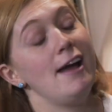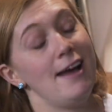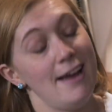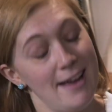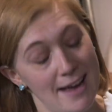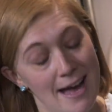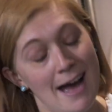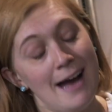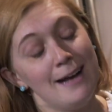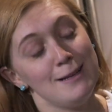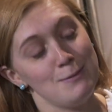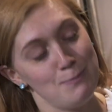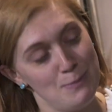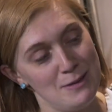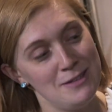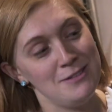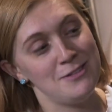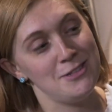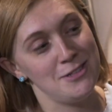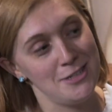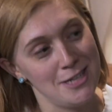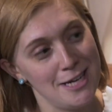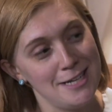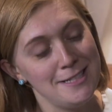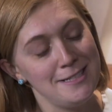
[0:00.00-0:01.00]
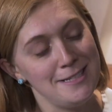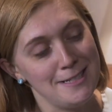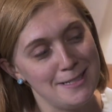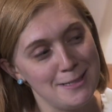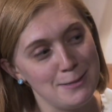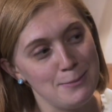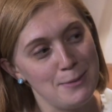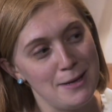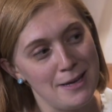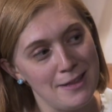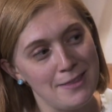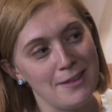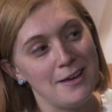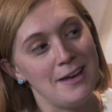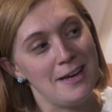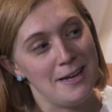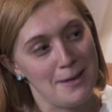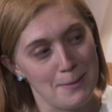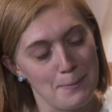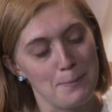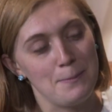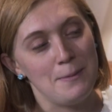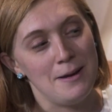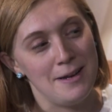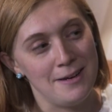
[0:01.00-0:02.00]
it has been suggested to me that
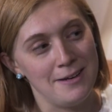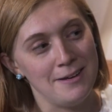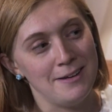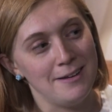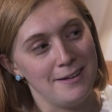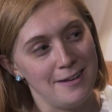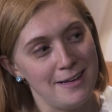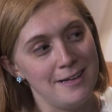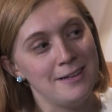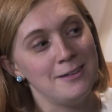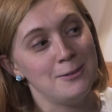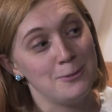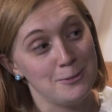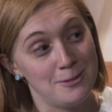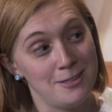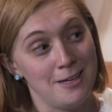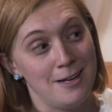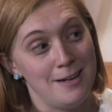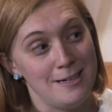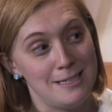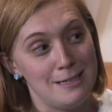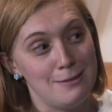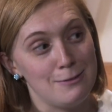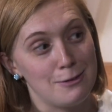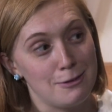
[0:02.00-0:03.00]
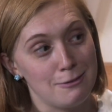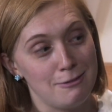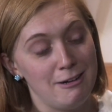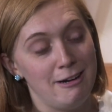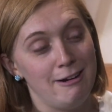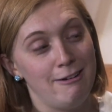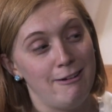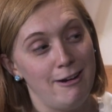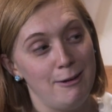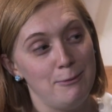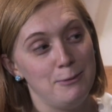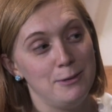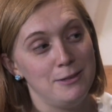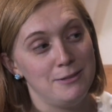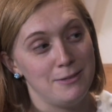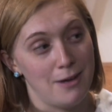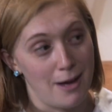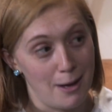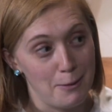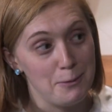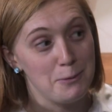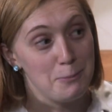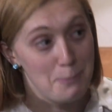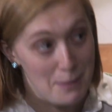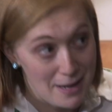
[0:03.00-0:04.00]
in an alternative career, I
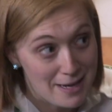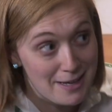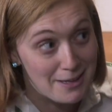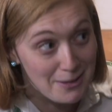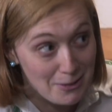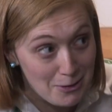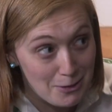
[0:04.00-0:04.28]
would make a